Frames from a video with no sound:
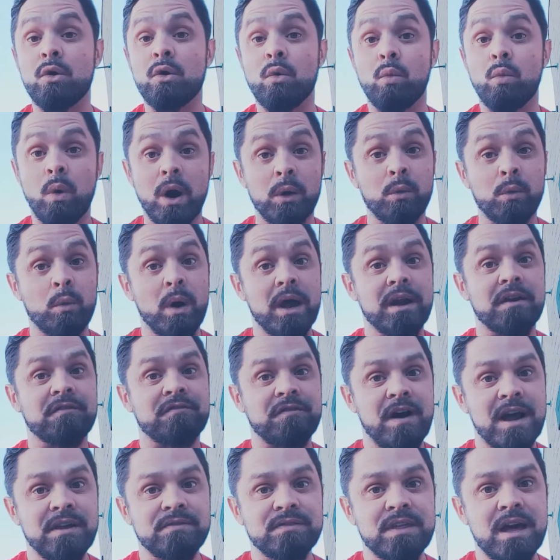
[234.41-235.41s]
One way to
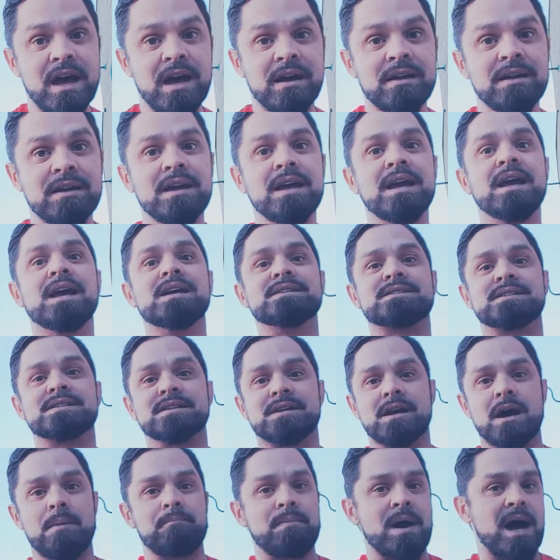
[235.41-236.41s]
fight that is to
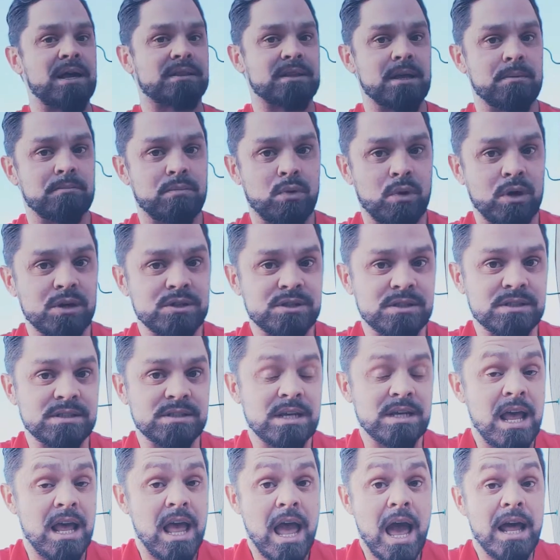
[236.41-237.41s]
cut back them portions.
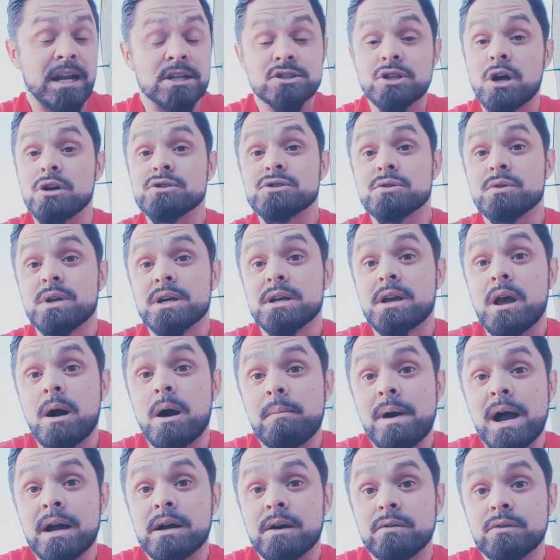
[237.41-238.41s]
And it's also to cut
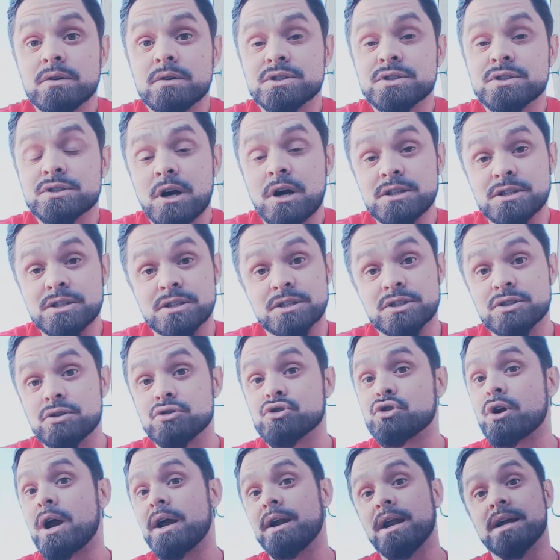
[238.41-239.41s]
back on those starches. So
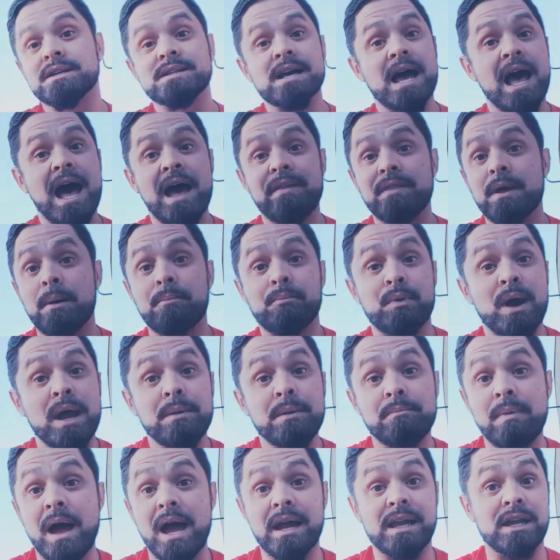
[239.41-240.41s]
try not to add that
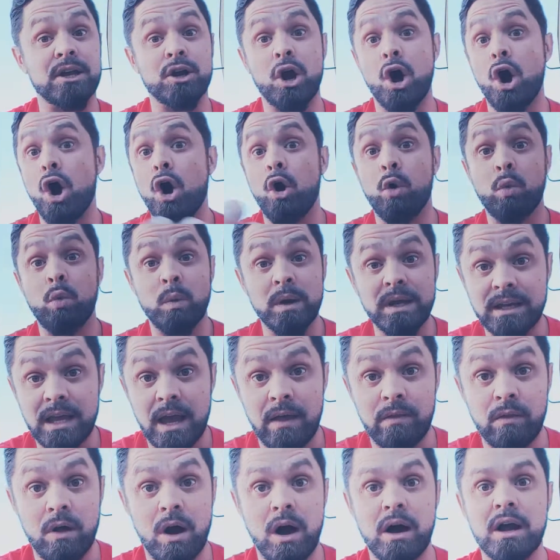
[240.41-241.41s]
bread back in all
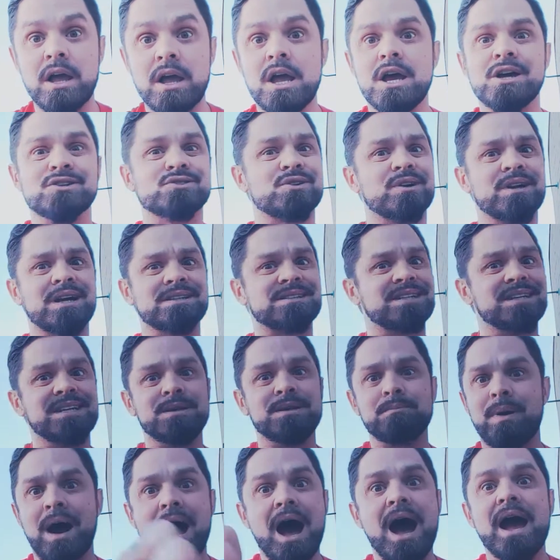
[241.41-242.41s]
weekend long. Try not to
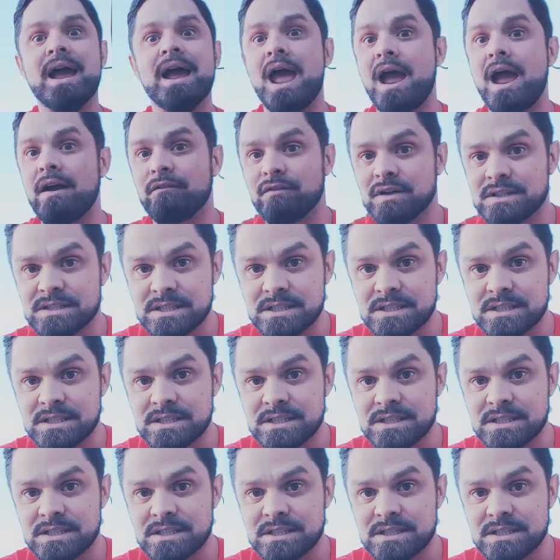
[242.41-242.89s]
eat pie every